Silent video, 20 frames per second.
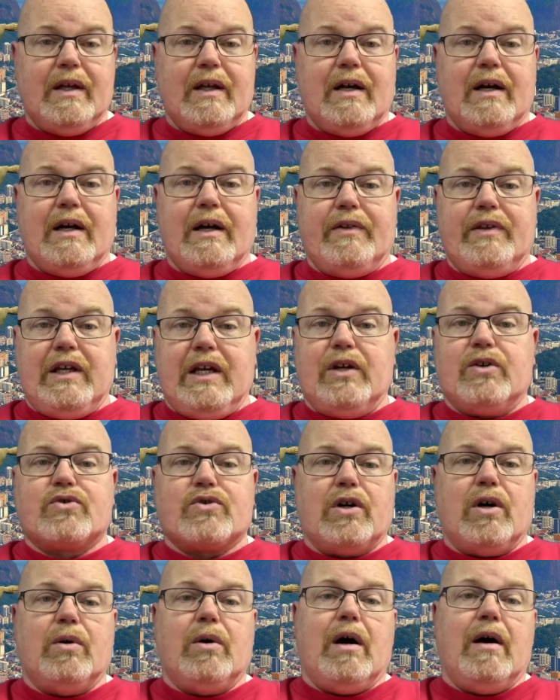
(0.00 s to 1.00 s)
uh, the
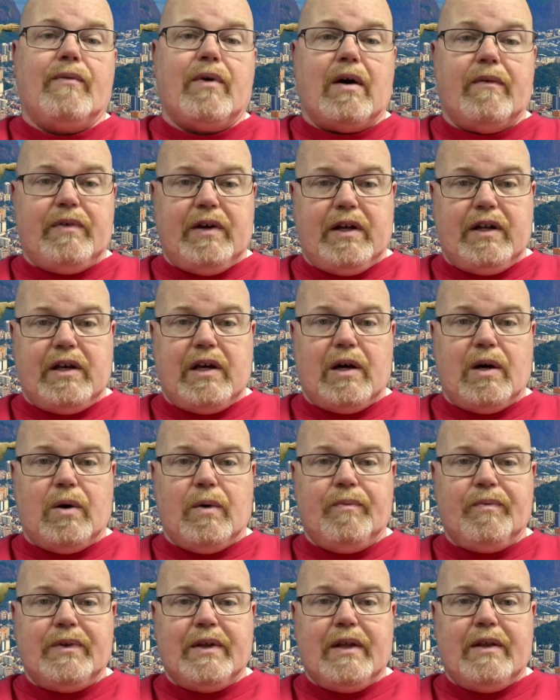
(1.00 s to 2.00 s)
intro of our
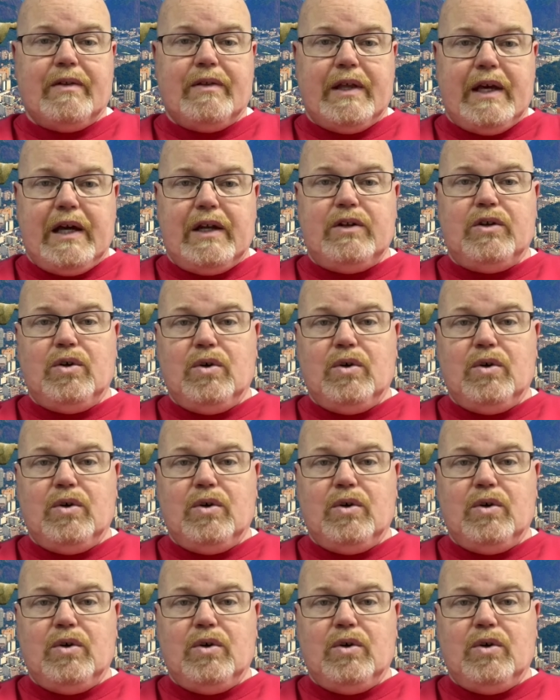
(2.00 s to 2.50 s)
video, then